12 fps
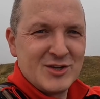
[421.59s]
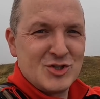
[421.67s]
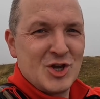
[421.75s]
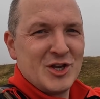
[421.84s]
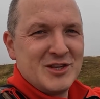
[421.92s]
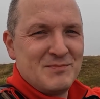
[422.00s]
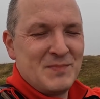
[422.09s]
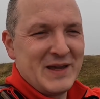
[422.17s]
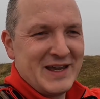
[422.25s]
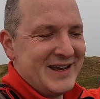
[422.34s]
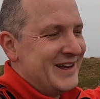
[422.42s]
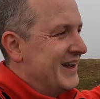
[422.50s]
should be
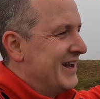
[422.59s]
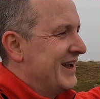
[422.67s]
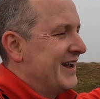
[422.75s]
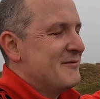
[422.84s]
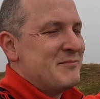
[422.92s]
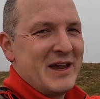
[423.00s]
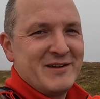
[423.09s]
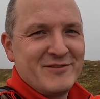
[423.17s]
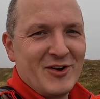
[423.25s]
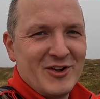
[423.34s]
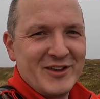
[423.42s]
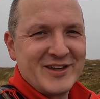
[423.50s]

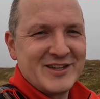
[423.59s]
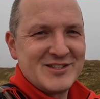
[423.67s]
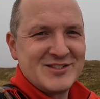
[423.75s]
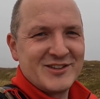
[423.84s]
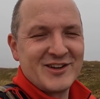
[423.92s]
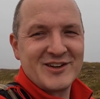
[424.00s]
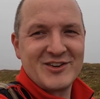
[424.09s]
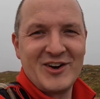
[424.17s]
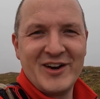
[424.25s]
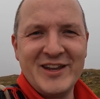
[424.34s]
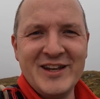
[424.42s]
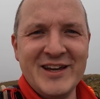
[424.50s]
Benvane and
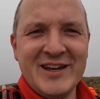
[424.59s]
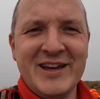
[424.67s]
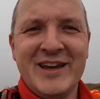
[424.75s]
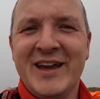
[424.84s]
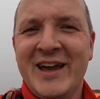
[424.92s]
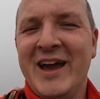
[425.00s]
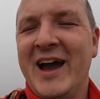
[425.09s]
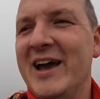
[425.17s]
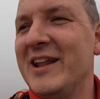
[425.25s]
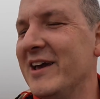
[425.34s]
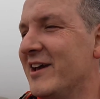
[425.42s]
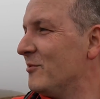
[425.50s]
Stockacroin, and
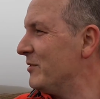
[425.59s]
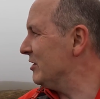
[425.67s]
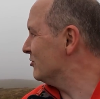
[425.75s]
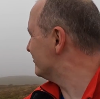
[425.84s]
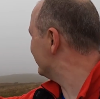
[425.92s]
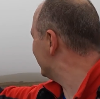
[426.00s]
like away over